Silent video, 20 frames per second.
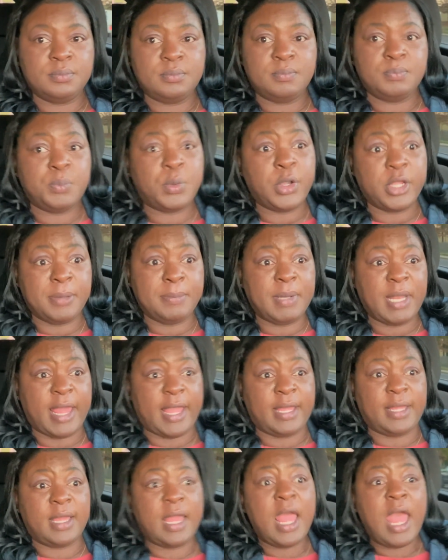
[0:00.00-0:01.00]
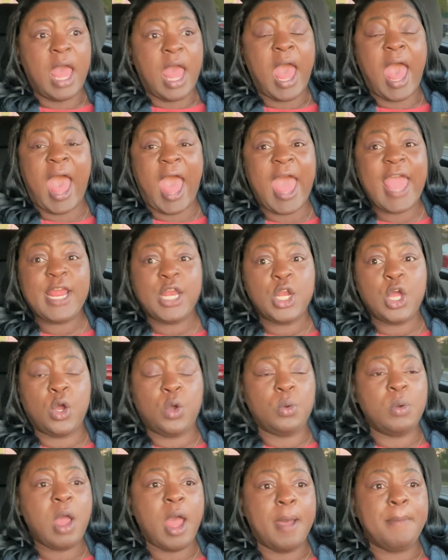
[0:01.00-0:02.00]
Point blank. I
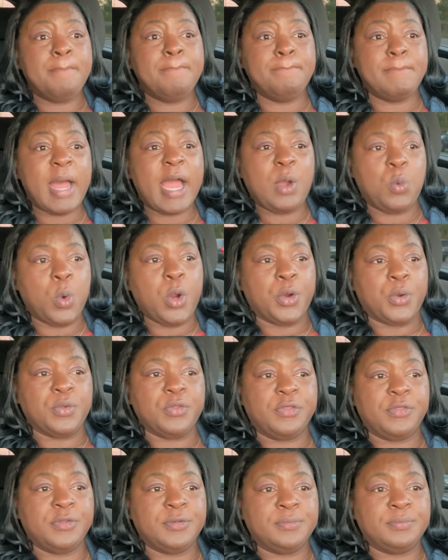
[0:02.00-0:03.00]
know my worth.